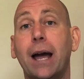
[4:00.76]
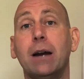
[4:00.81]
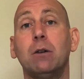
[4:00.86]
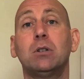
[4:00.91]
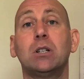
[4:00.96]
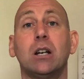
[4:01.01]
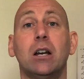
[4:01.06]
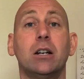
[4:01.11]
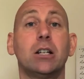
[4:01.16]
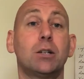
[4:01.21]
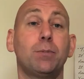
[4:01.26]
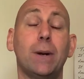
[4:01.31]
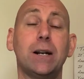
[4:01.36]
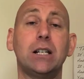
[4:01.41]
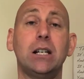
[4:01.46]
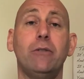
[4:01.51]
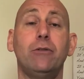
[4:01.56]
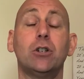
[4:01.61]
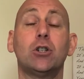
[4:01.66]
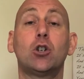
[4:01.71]
out and
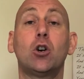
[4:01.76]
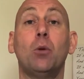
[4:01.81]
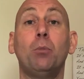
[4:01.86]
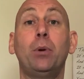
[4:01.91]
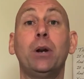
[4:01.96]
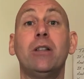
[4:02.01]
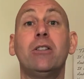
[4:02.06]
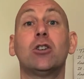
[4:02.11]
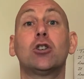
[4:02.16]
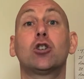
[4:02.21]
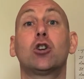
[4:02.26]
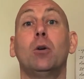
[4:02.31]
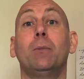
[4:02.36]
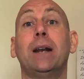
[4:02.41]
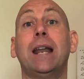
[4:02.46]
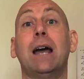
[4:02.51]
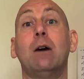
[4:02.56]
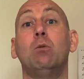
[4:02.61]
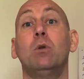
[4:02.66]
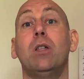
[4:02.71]
especially if it's a company that's
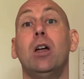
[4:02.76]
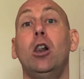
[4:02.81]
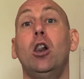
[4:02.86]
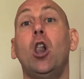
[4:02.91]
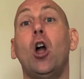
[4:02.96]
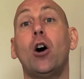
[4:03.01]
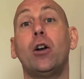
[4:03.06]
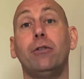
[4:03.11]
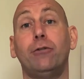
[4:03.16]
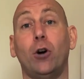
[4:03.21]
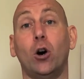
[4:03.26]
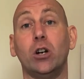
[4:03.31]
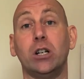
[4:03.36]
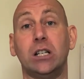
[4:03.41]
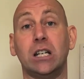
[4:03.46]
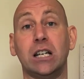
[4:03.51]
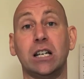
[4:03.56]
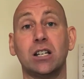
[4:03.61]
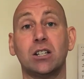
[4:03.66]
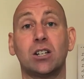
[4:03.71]
coming out with a lot of
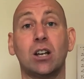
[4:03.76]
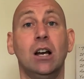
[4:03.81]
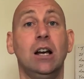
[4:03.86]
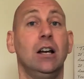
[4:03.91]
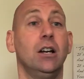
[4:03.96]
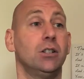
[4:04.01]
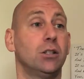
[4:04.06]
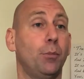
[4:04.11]
ideas